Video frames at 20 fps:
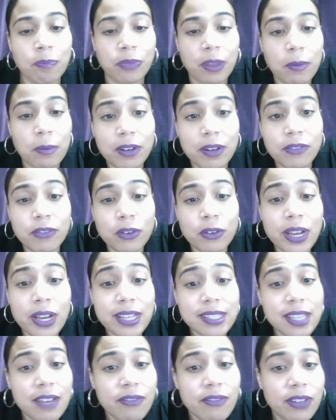But if you
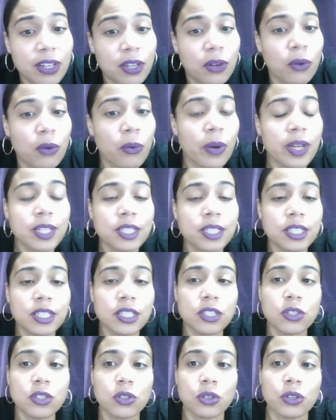guys have any
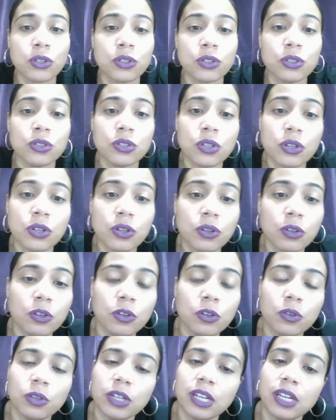questions or
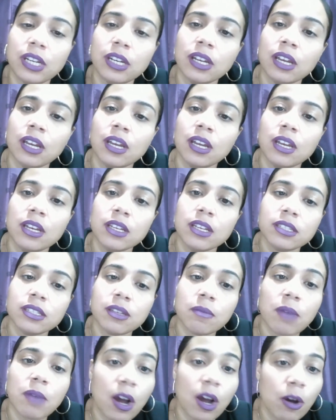concern, you need
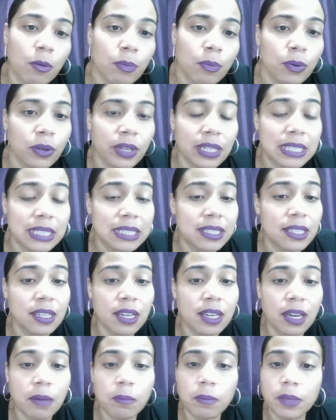some help, you can
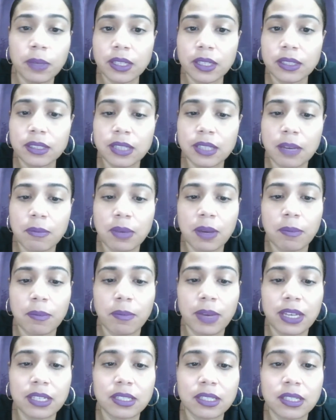DM me, send me a
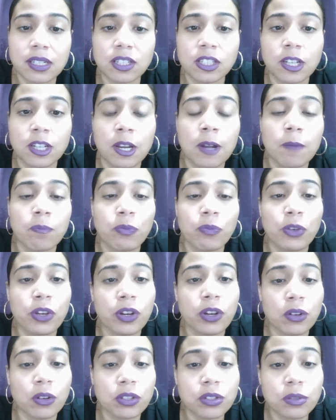message. You
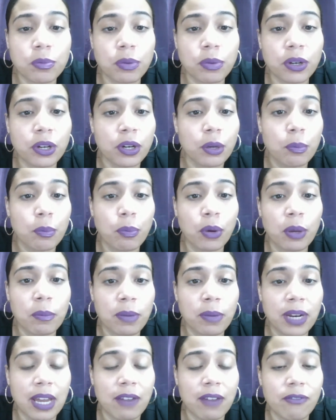can also book an
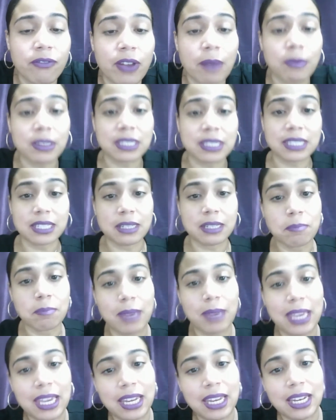appointment at
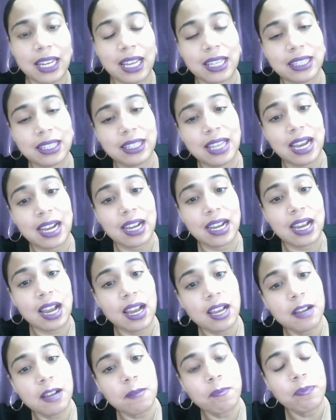
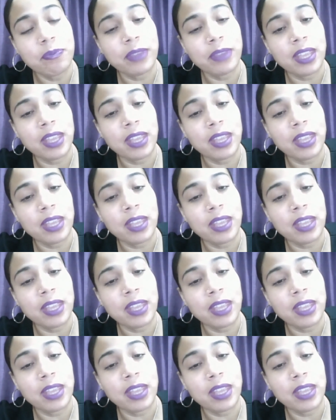fabulously.made.com,